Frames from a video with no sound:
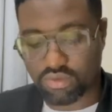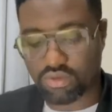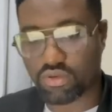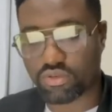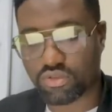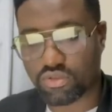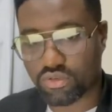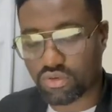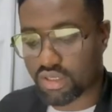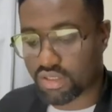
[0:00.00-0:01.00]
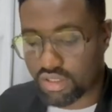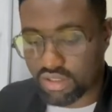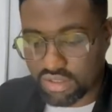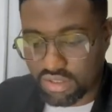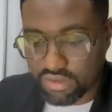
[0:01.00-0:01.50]
Control S,
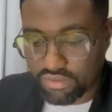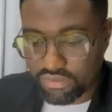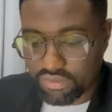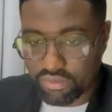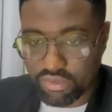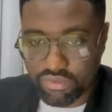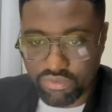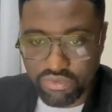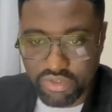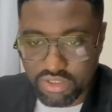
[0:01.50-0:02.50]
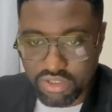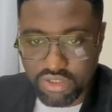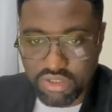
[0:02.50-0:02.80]
save, refresh.